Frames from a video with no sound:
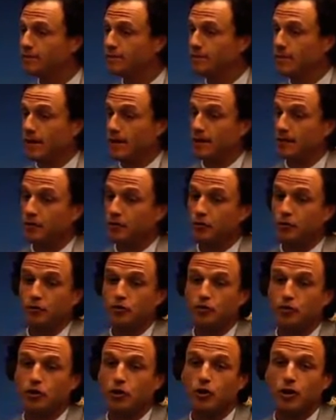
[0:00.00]
Many of
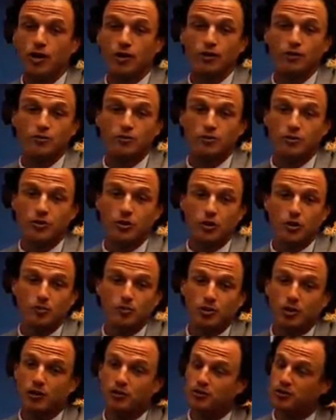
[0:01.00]
you know how to use
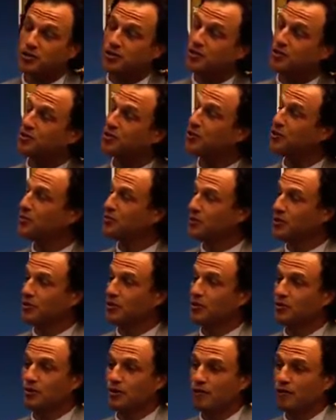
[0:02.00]
scopes. Our cystoscopes are
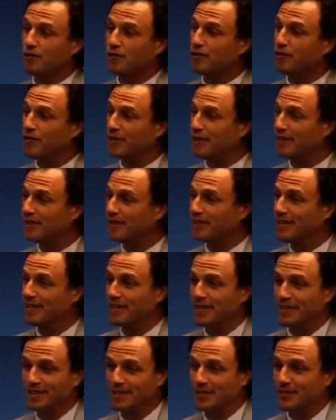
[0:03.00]
no different than
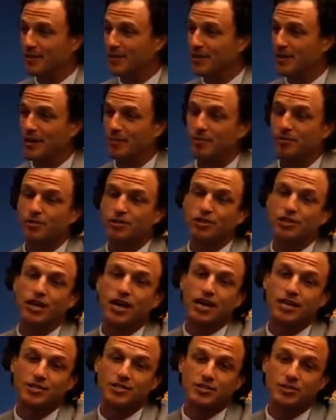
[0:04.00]
some of the upper
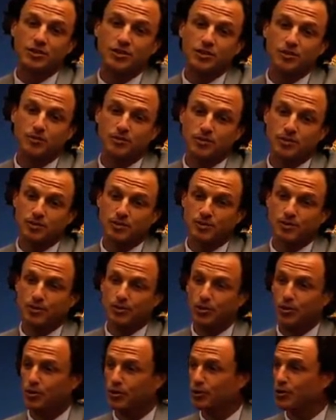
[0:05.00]
GI scopes or
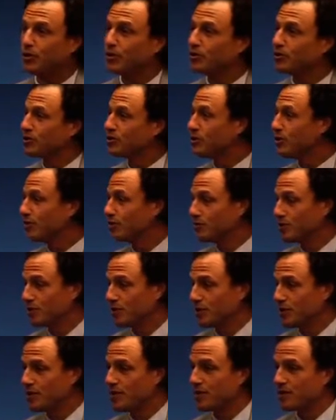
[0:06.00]
choledocoscopes or
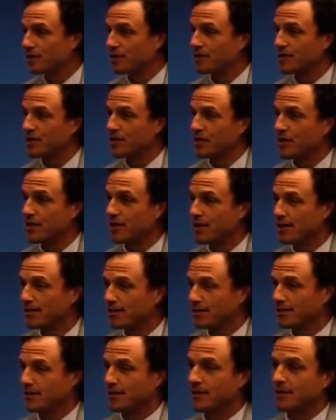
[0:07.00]
other things
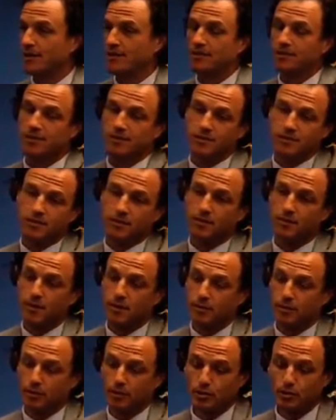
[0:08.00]
that some
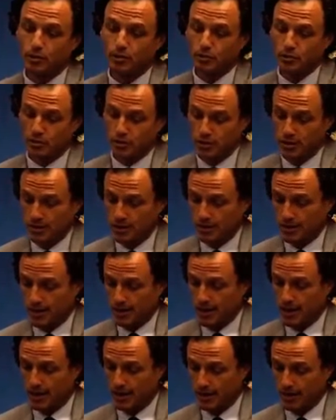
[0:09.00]
people use.
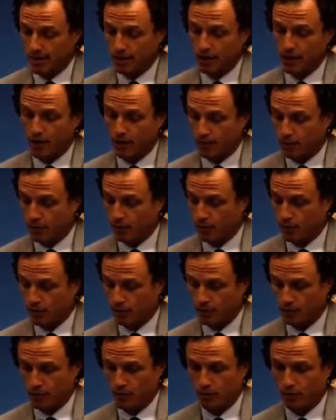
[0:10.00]
And if you're comfortable,
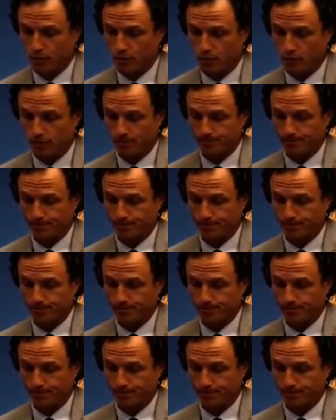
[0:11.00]
go for it.